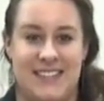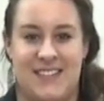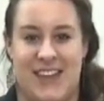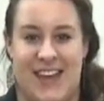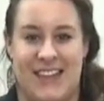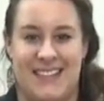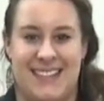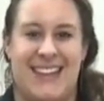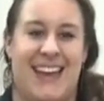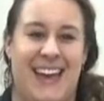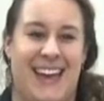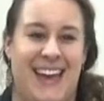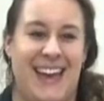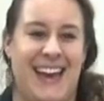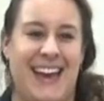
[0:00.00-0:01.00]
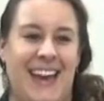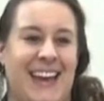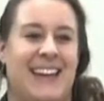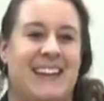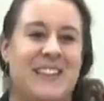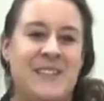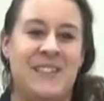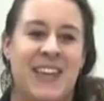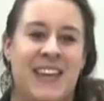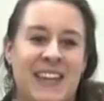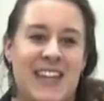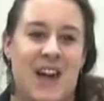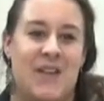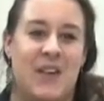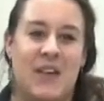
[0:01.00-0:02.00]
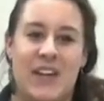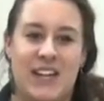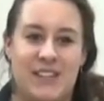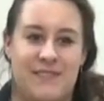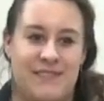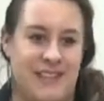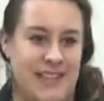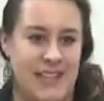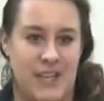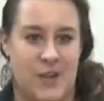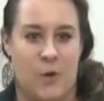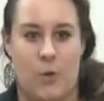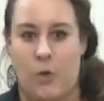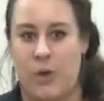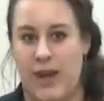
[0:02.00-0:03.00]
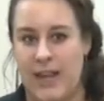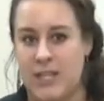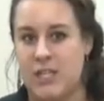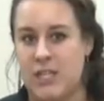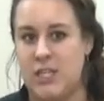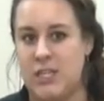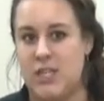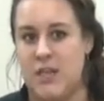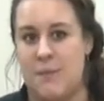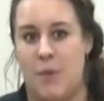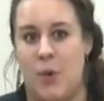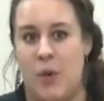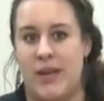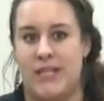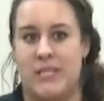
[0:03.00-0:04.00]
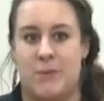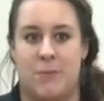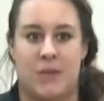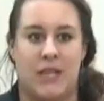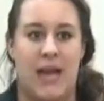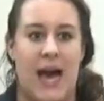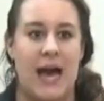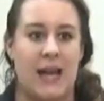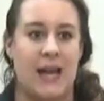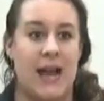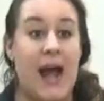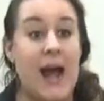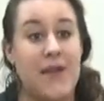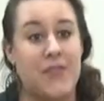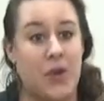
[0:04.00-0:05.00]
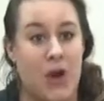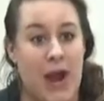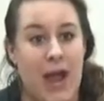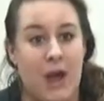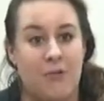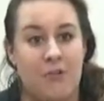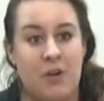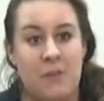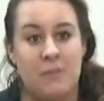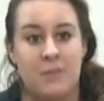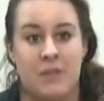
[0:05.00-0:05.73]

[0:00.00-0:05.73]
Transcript: Okay. Now we're going to fit an equation to the points plotted on the graph.